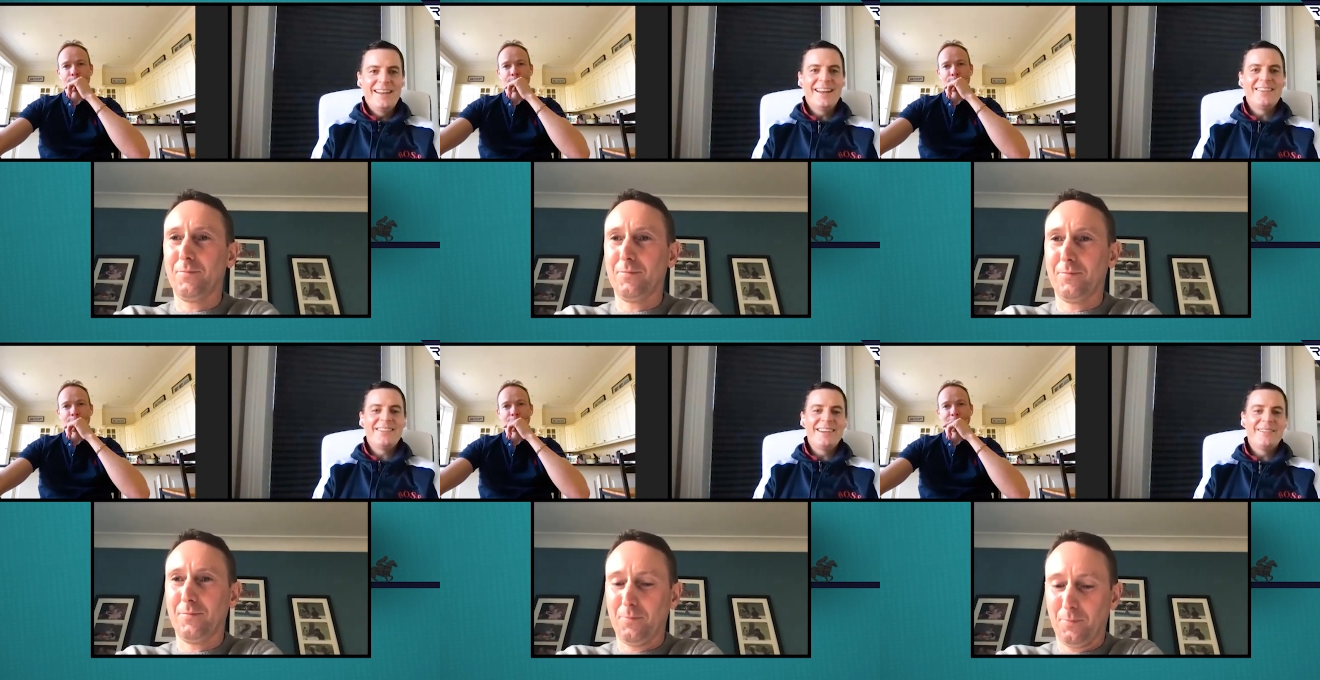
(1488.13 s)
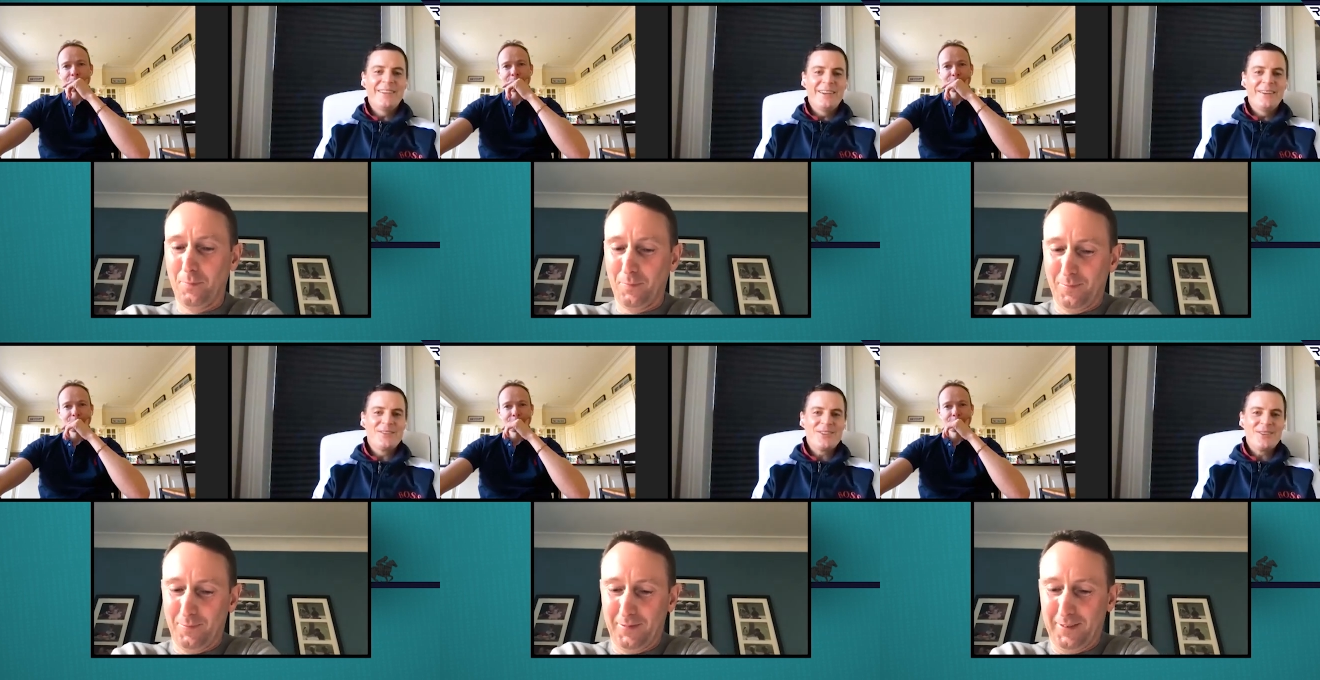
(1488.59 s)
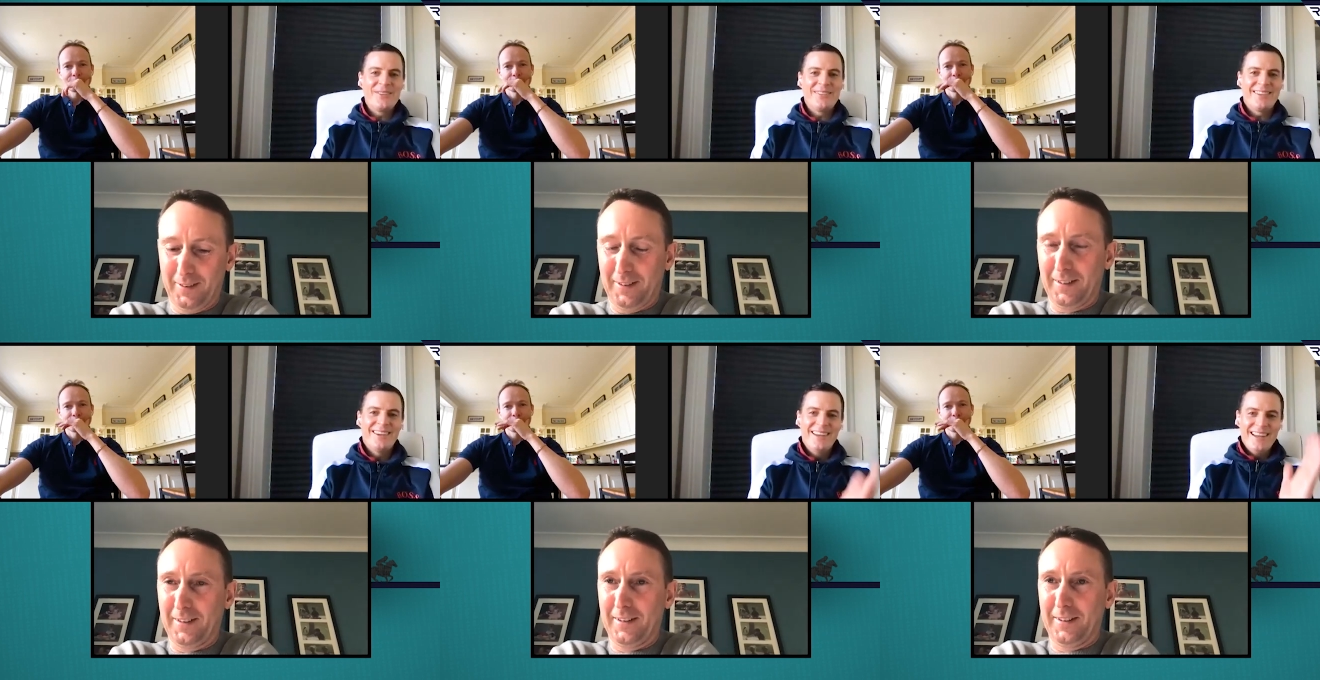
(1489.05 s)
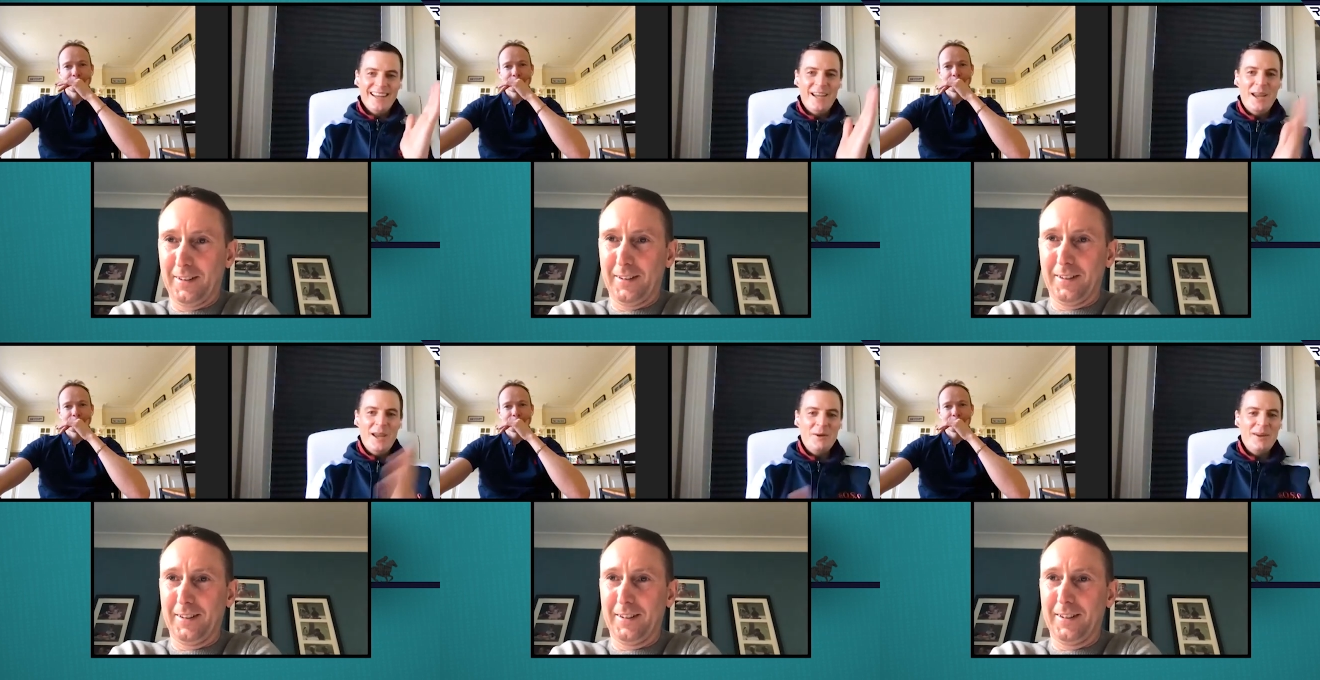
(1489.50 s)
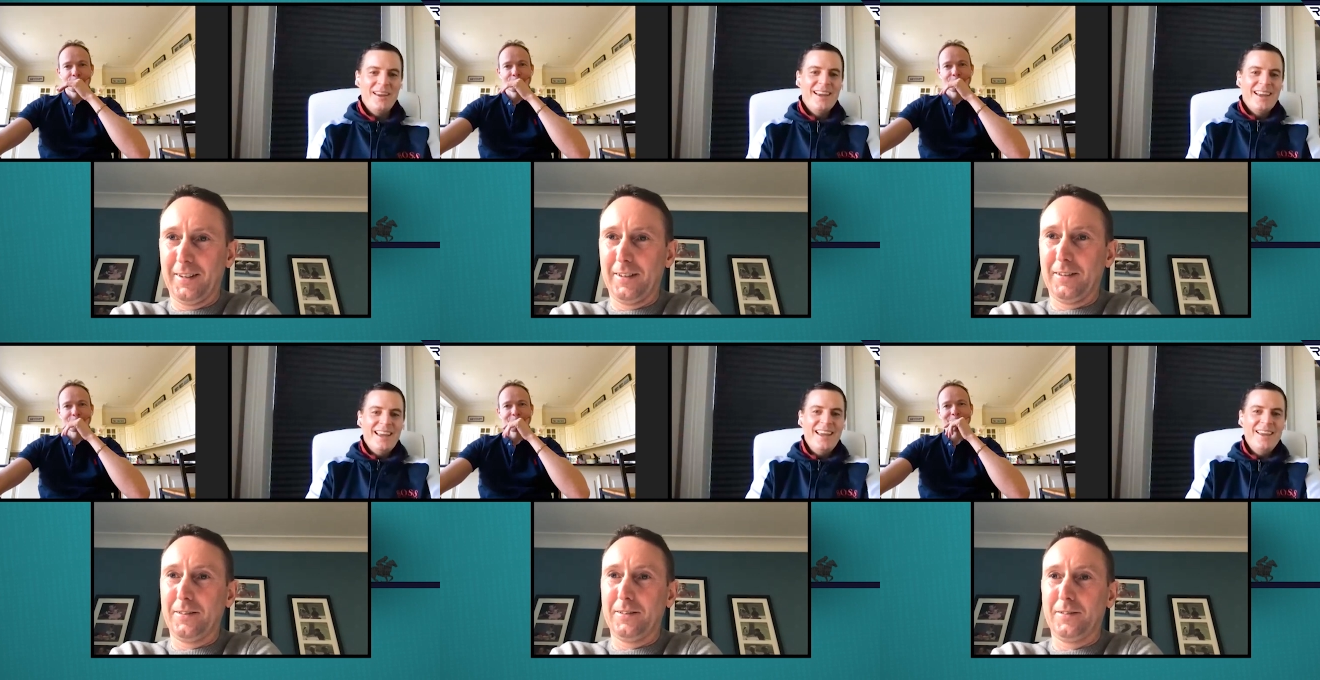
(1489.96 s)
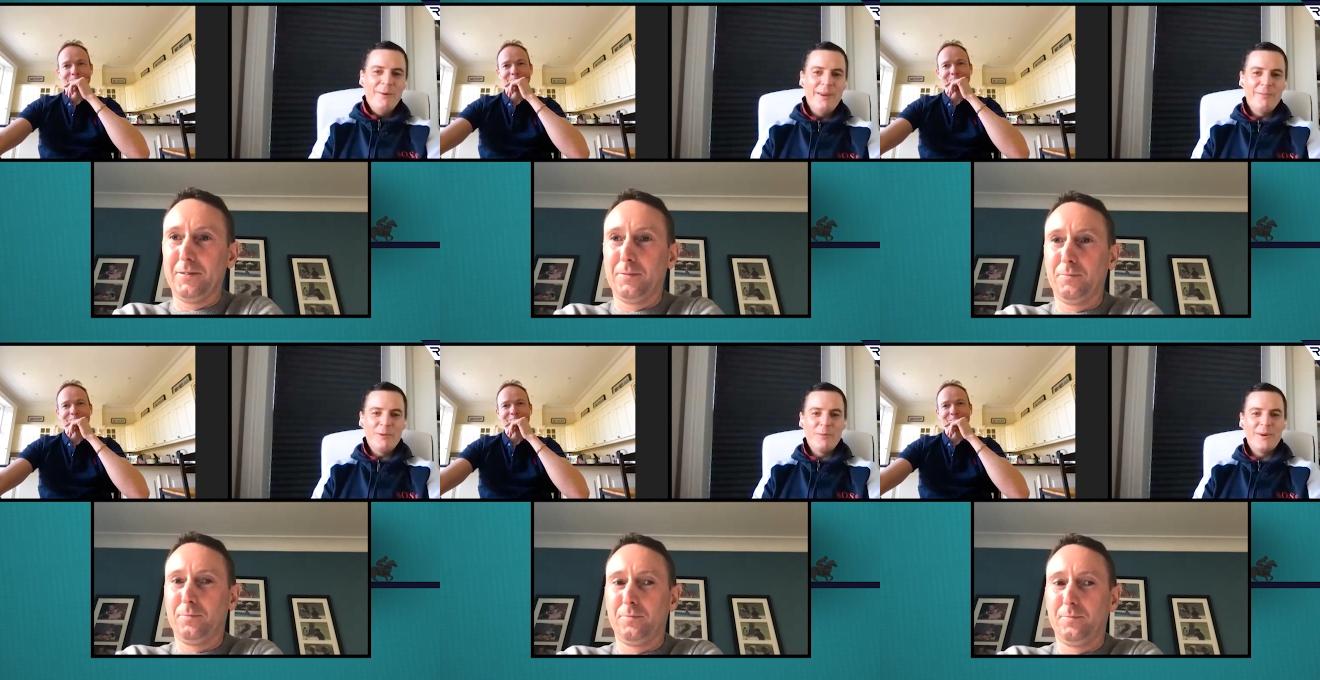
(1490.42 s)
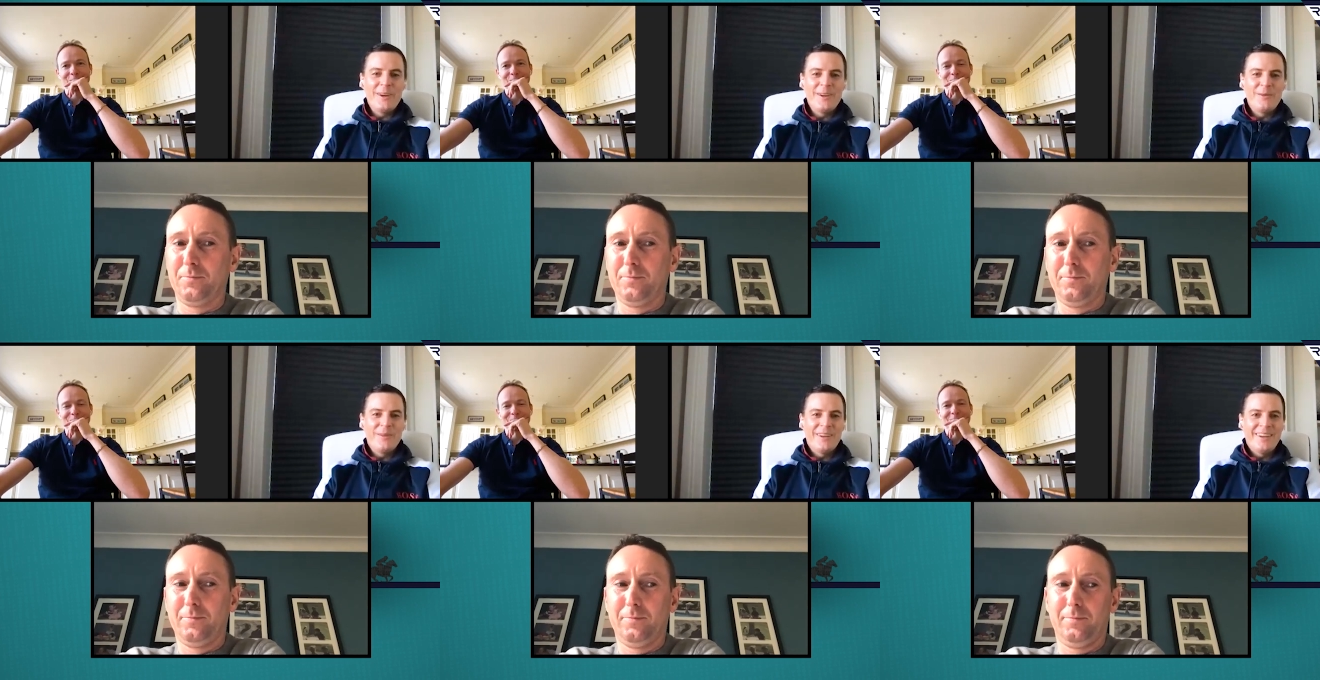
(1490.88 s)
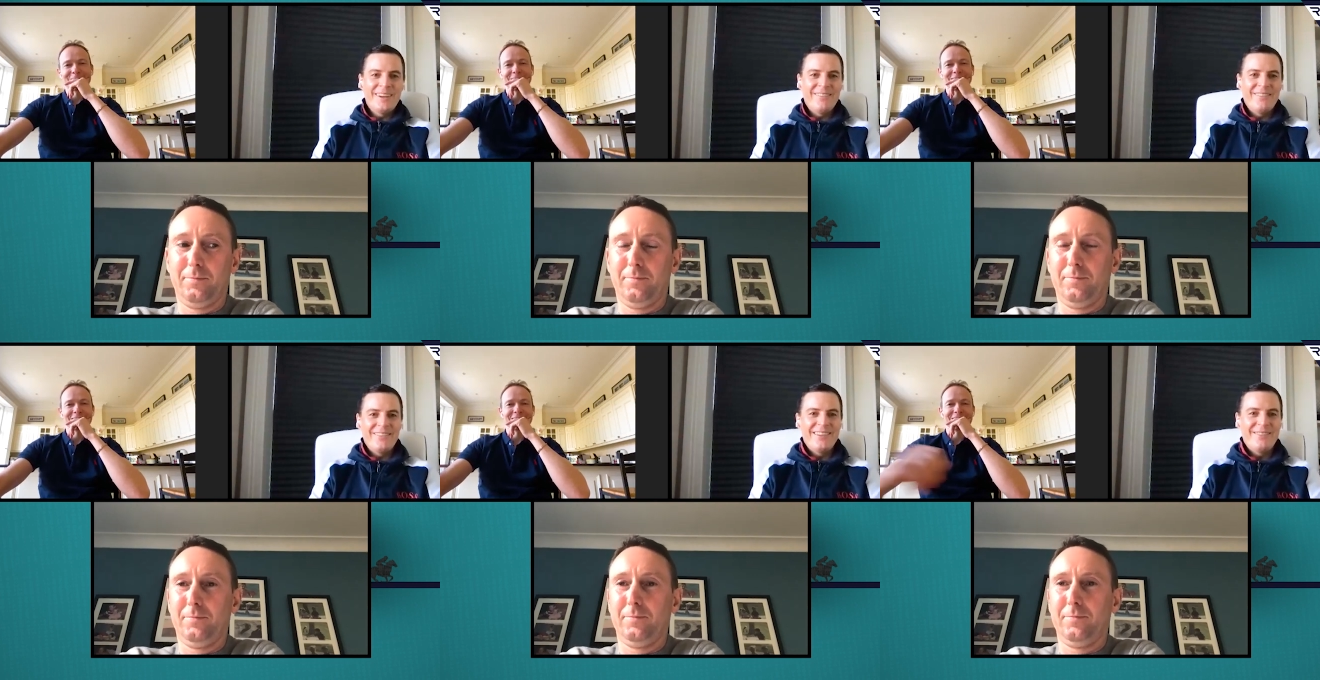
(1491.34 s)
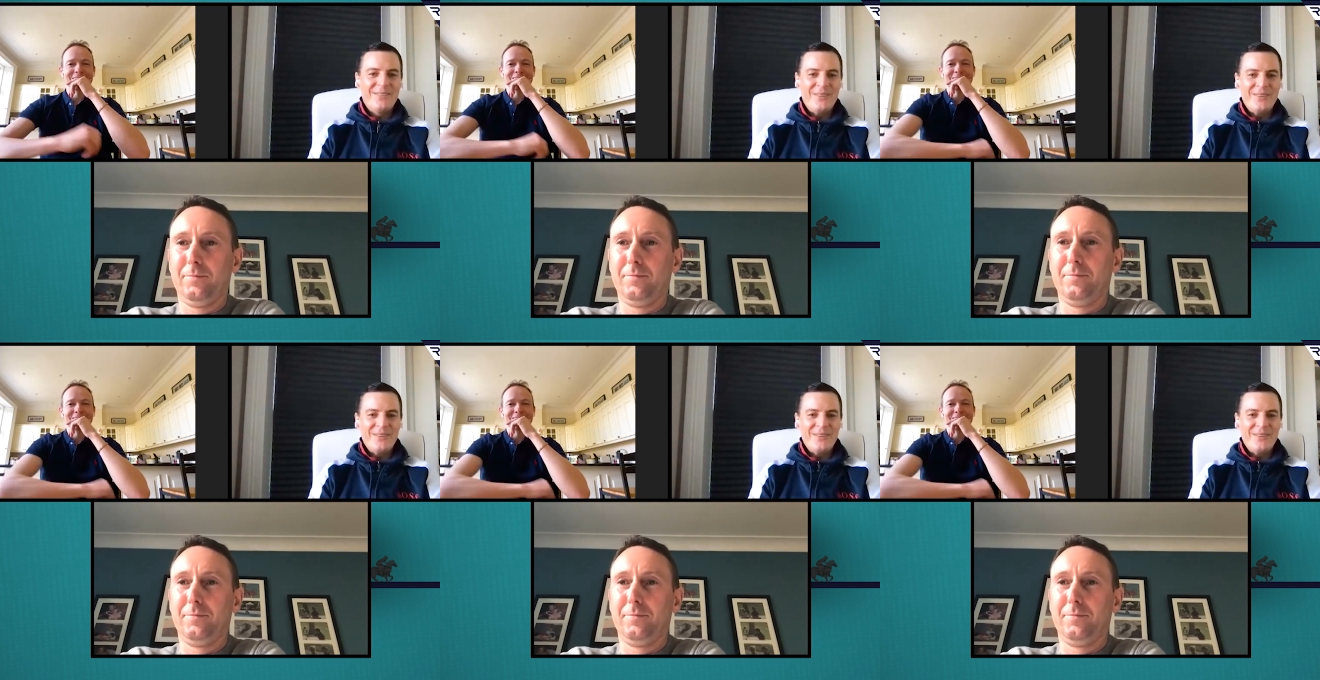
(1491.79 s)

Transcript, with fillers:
Speaker 1: Then I seen the video, sure, he, he waved goodbye to me and that was it.